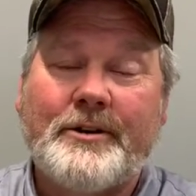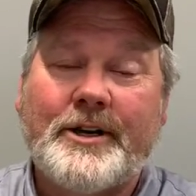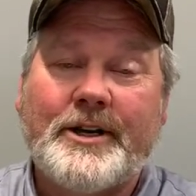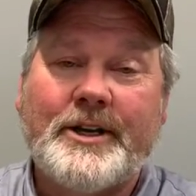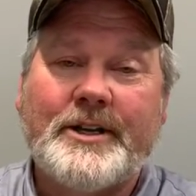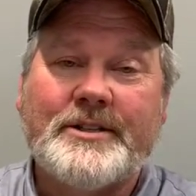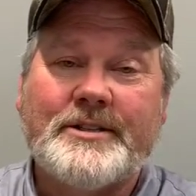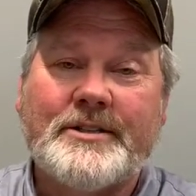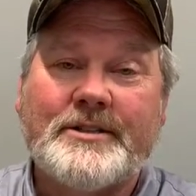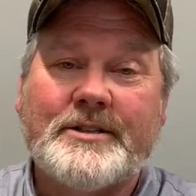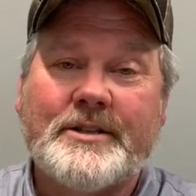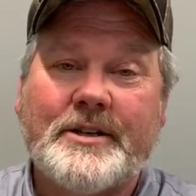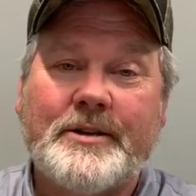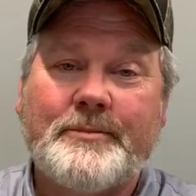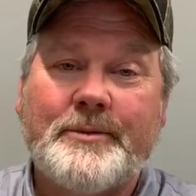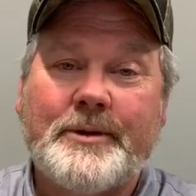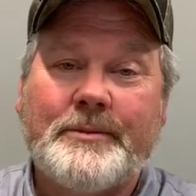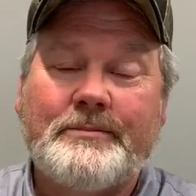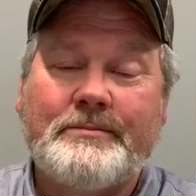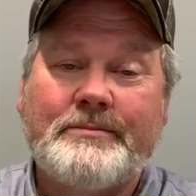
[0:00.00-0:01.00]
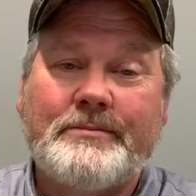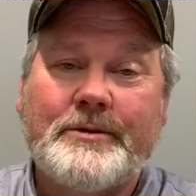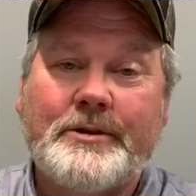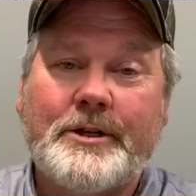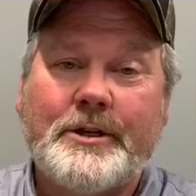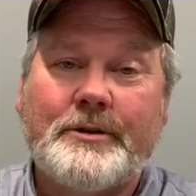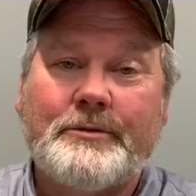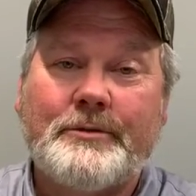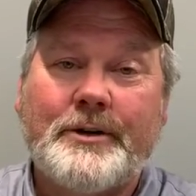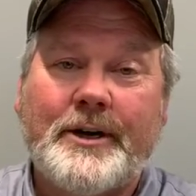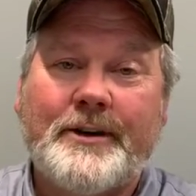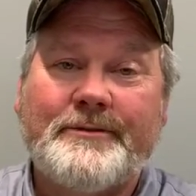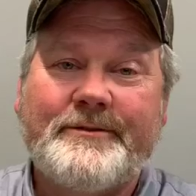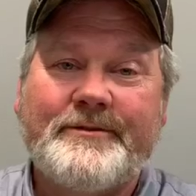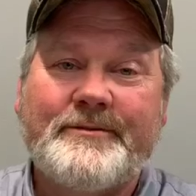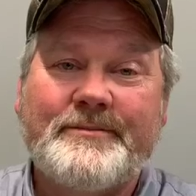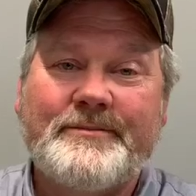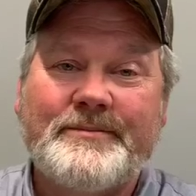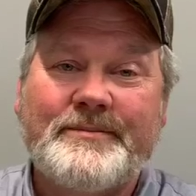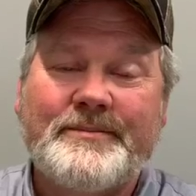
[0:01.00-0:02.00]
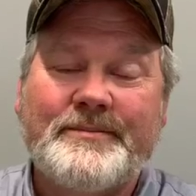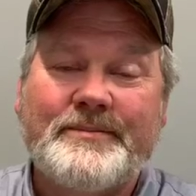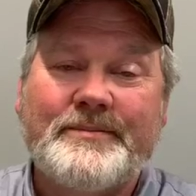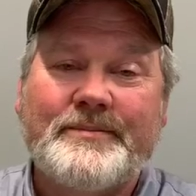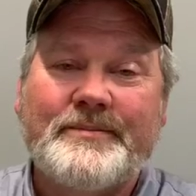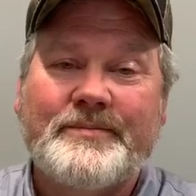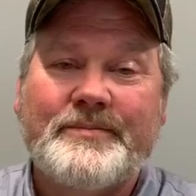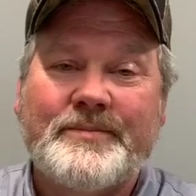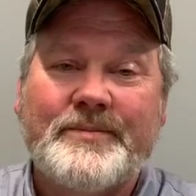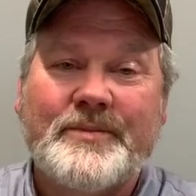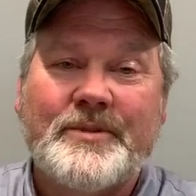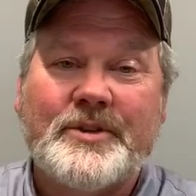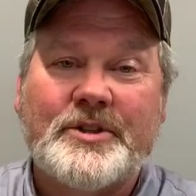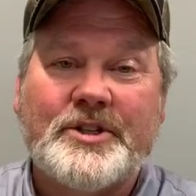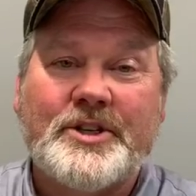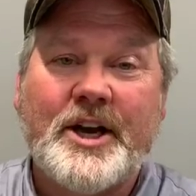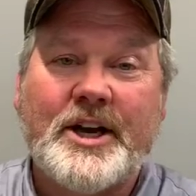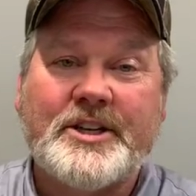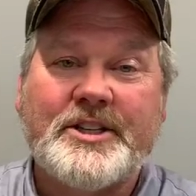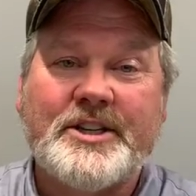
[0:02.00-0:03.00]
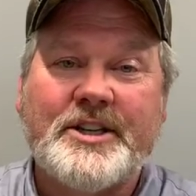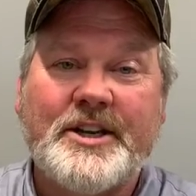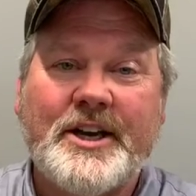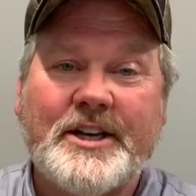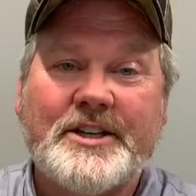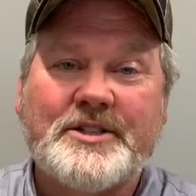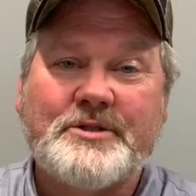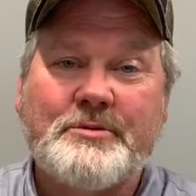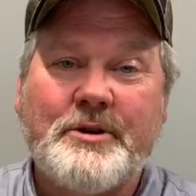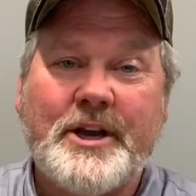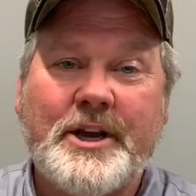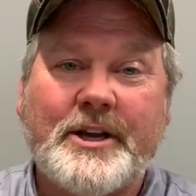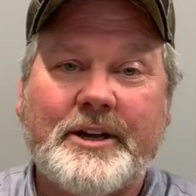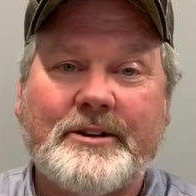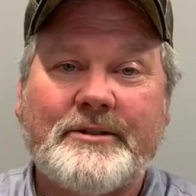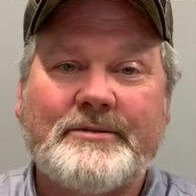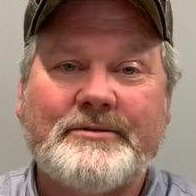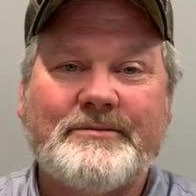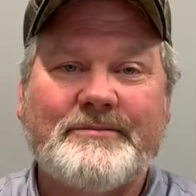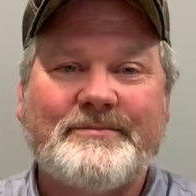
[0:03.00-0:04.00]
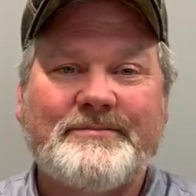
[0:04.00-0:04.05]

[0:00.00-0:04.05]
I guess it's going to be a little rough. Talk to you next week.